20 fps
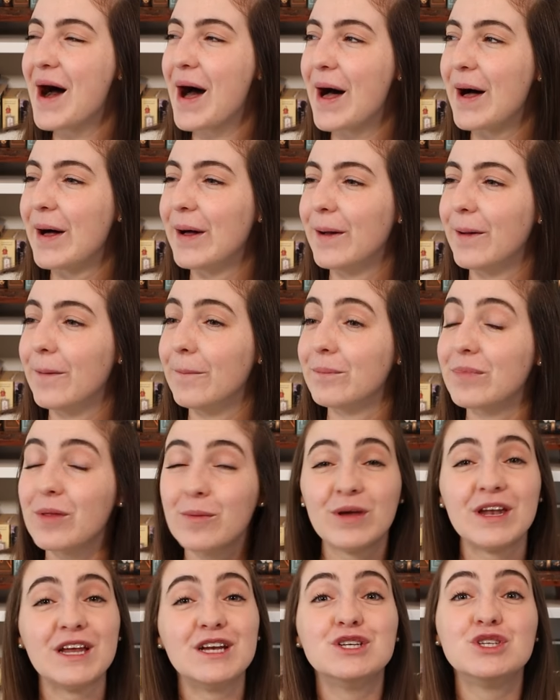
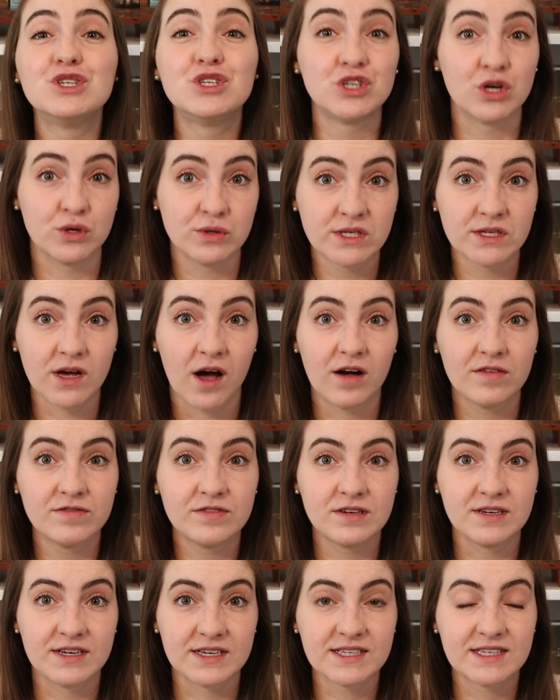But it is so
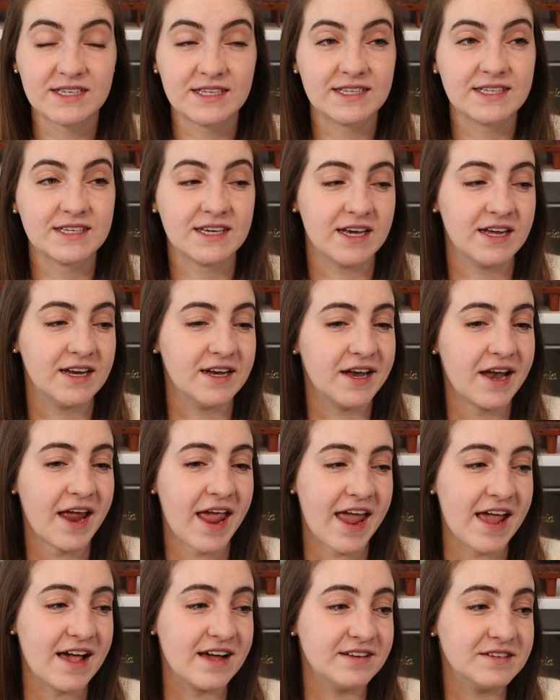soft next to skin,
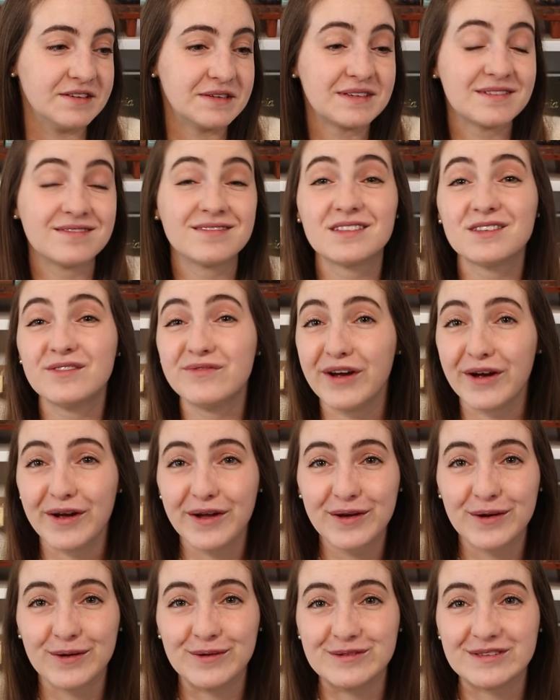and it's very
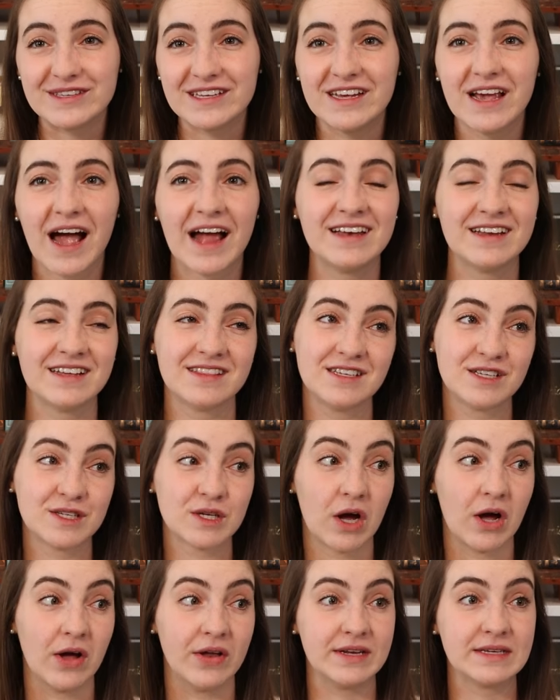cozy. I knit this
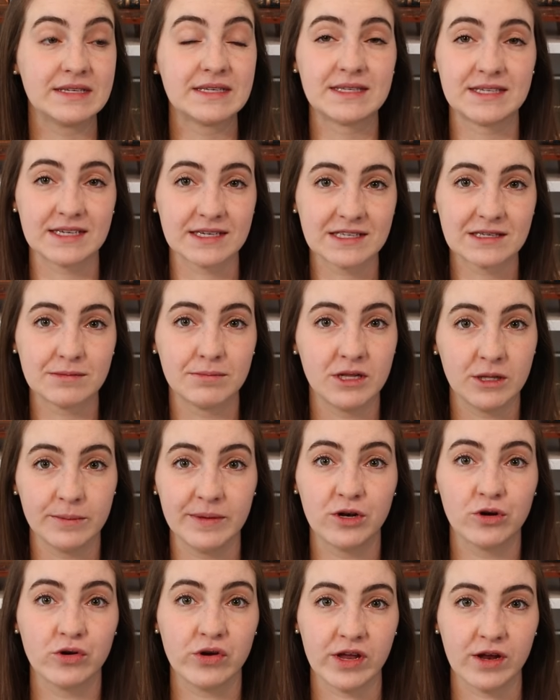on
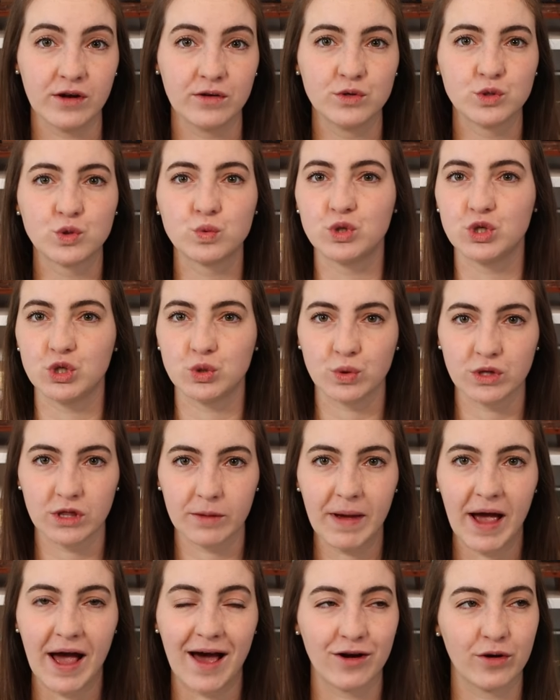6mm needles, which is what the
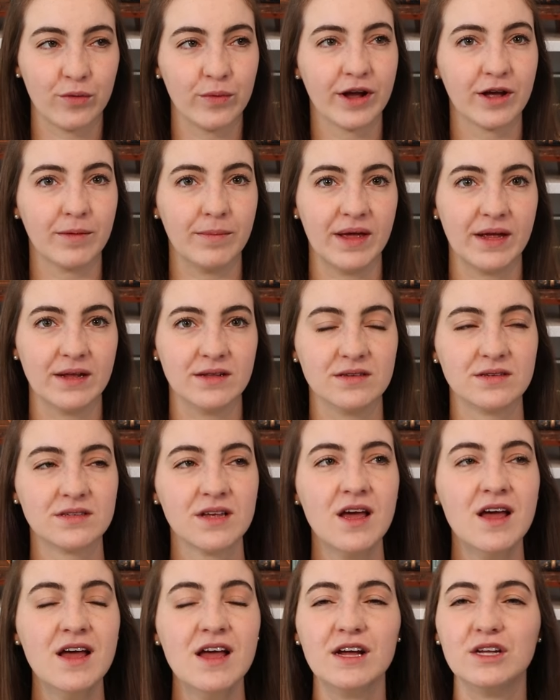pattern recommends,
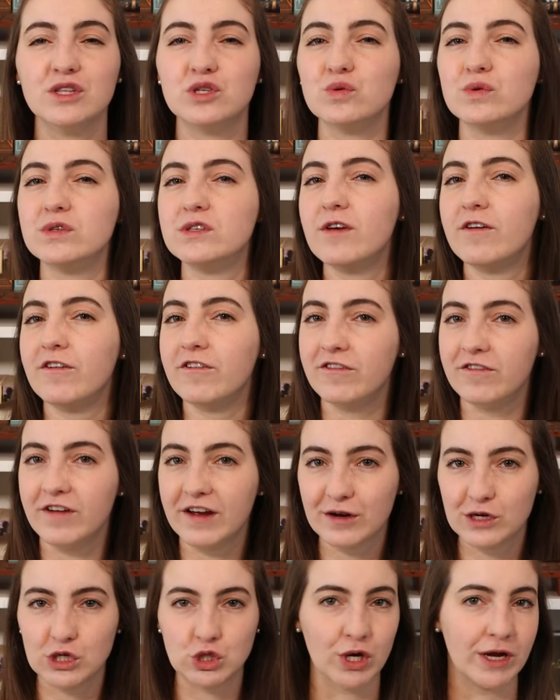and so it's
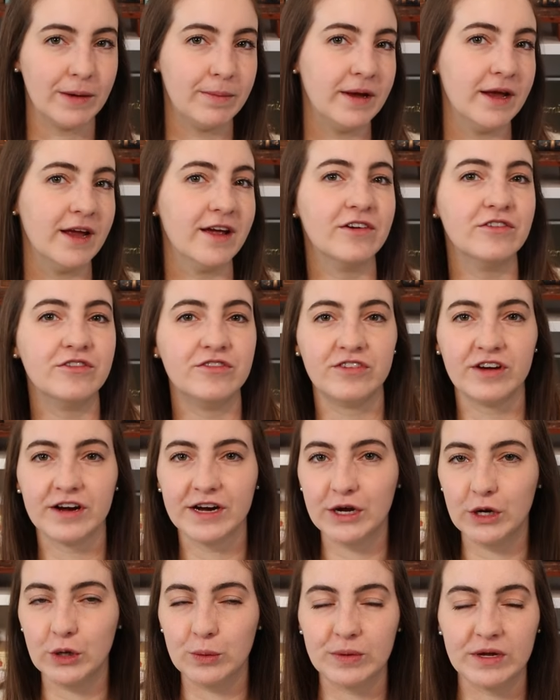very drapey,
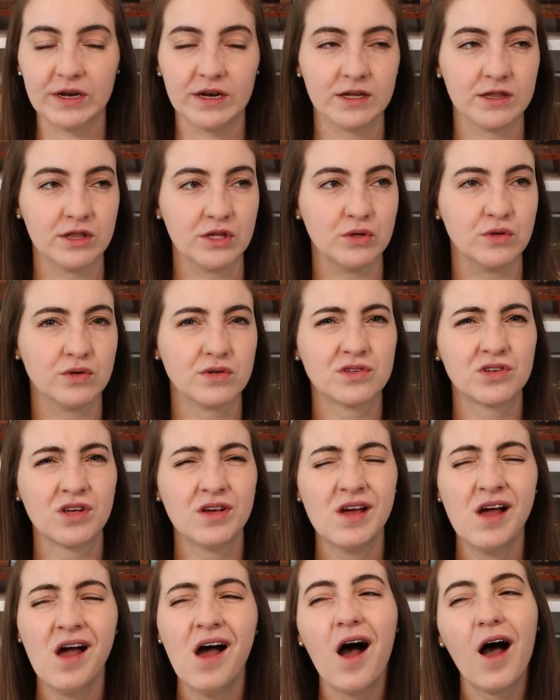very open and loose.
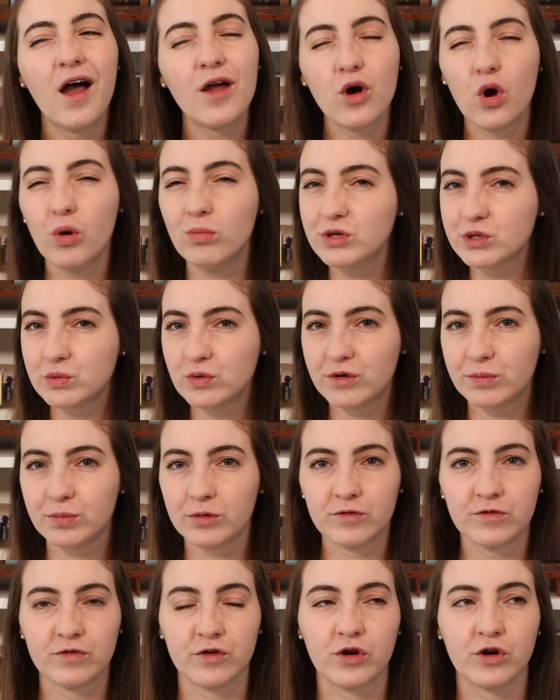I almost would have
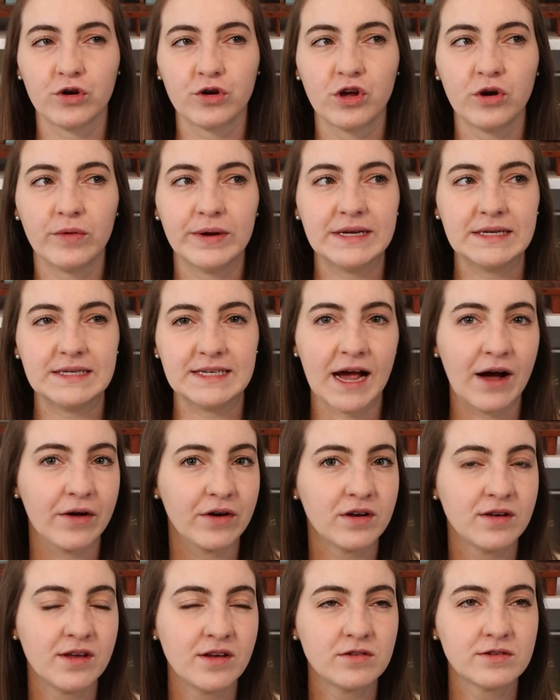preferred going down
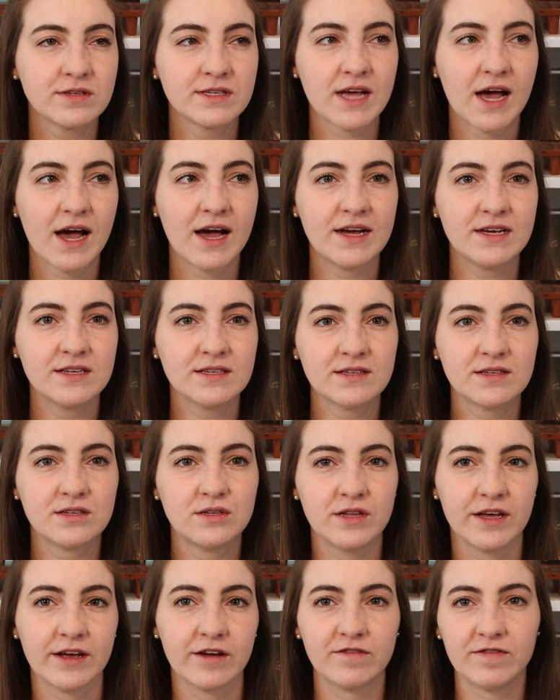a needle size
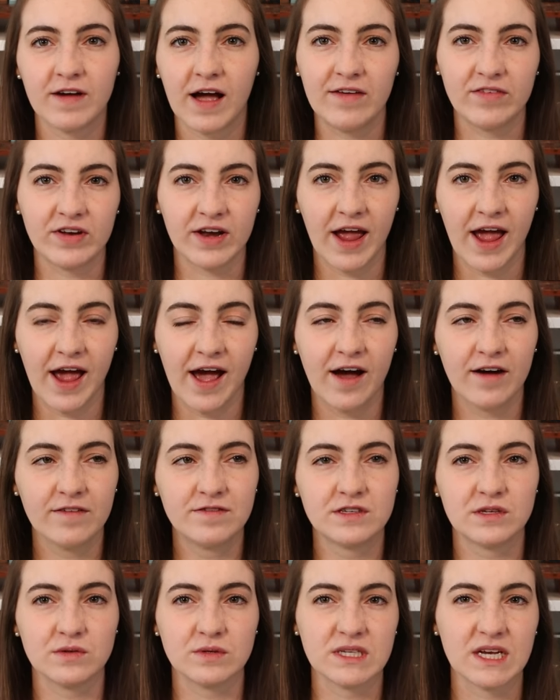to like a 5.5,
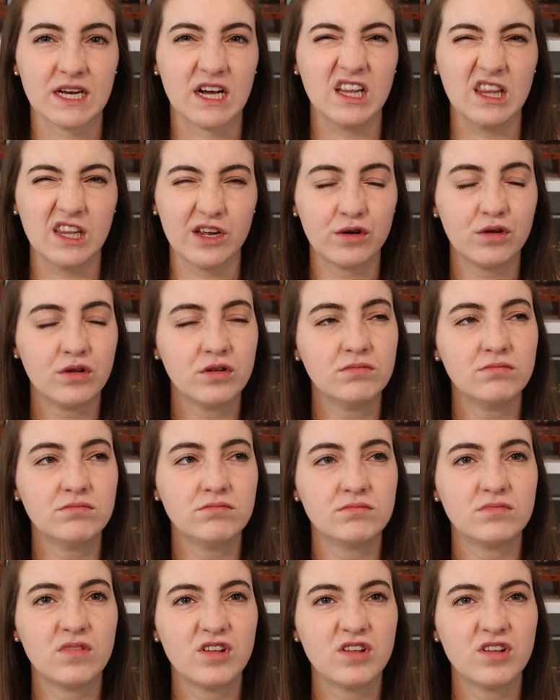so it's like a little